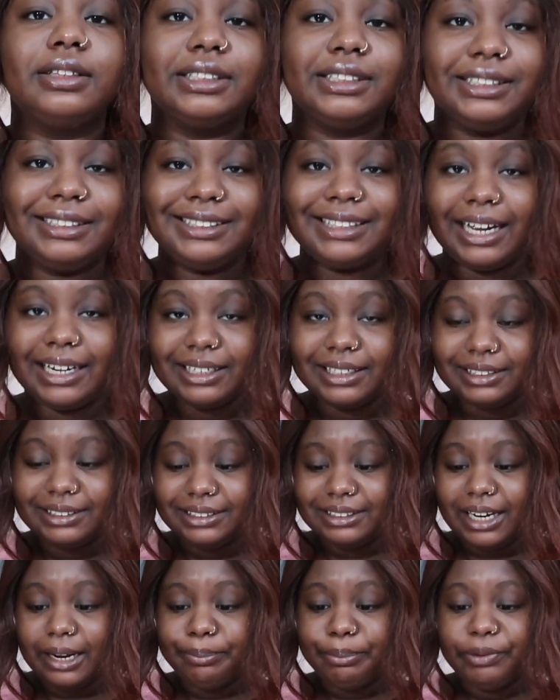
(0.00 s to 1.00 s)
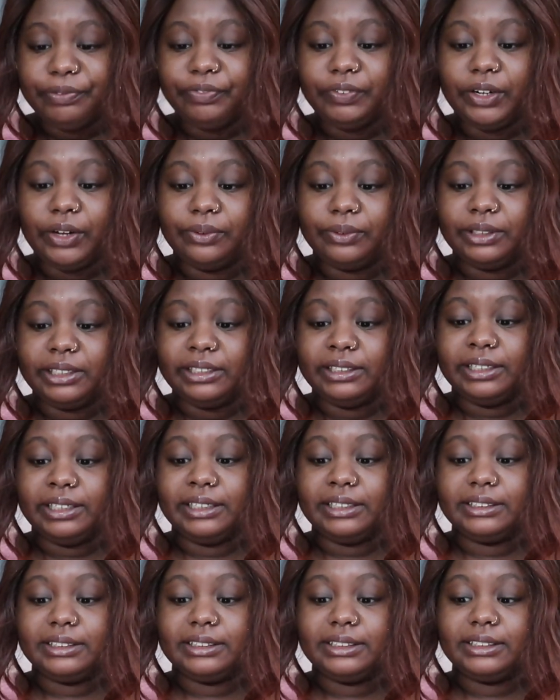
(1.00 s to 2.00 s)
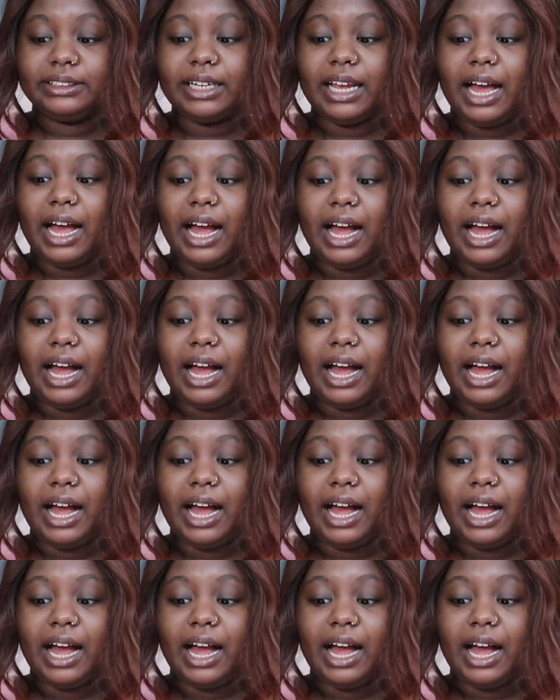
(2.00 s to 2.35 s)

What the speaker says: The second type of loneliness